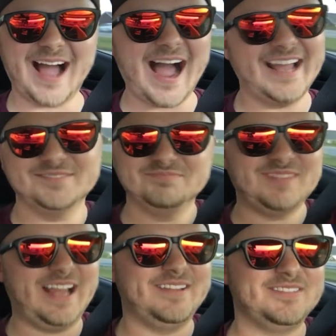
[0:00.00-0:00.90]

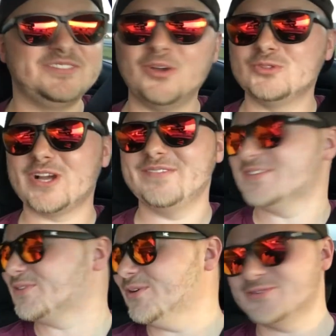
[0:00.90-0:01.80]
I don't drive
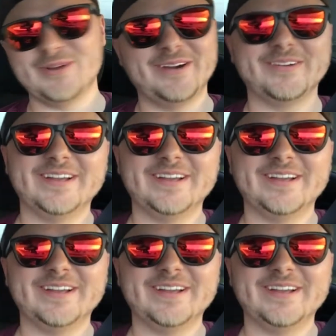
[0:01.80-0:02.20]
this road, so I don't know.